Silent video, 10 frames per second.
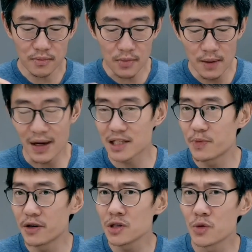my
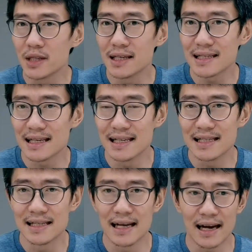experience with this
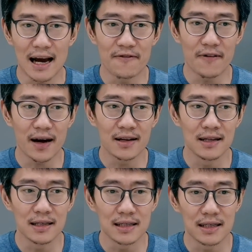is that I find
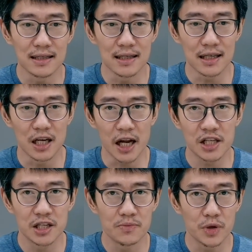the
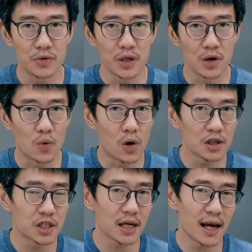connection between the
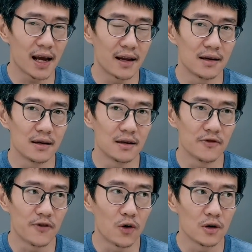watch and the
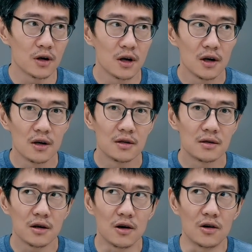phone
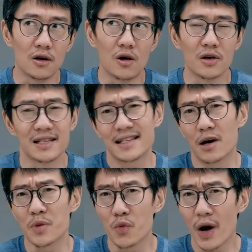or the
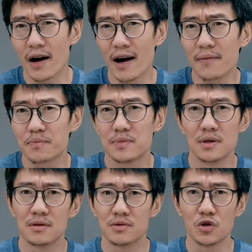Xiaomi Wear app
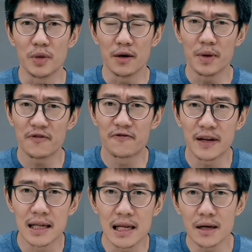to be a bit
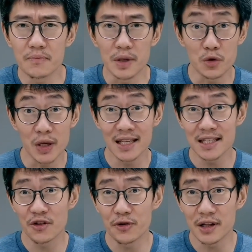fiddly between these
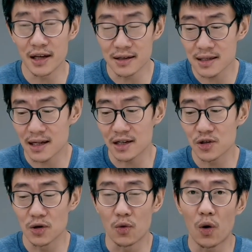three things. Like,
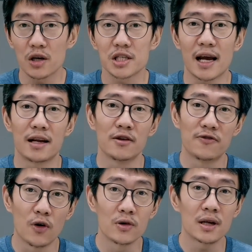so the watch and the
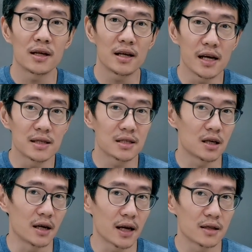phone is
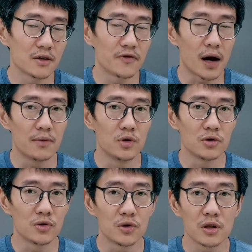connected via
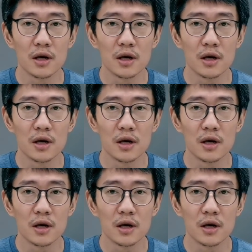Bluetooth,